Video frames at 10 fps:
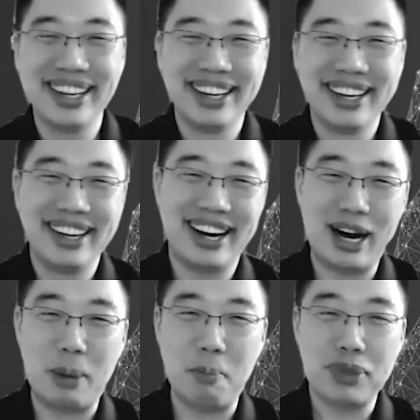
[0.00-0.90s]
Yeah.
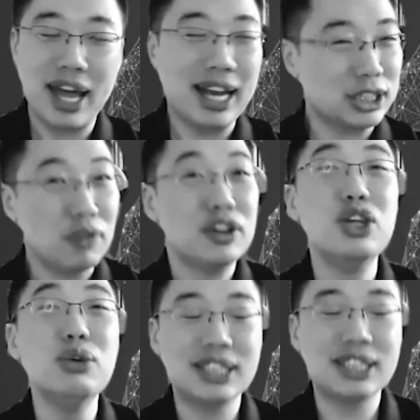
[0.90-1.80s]
And there's a lot of
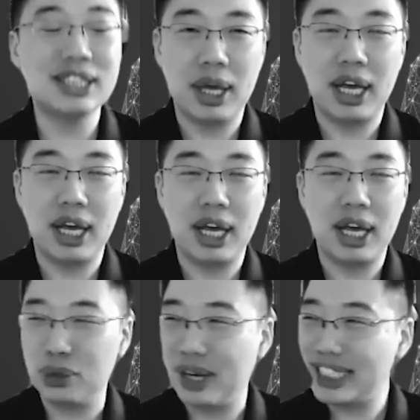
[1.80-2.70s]
new stuff that we can add onto it.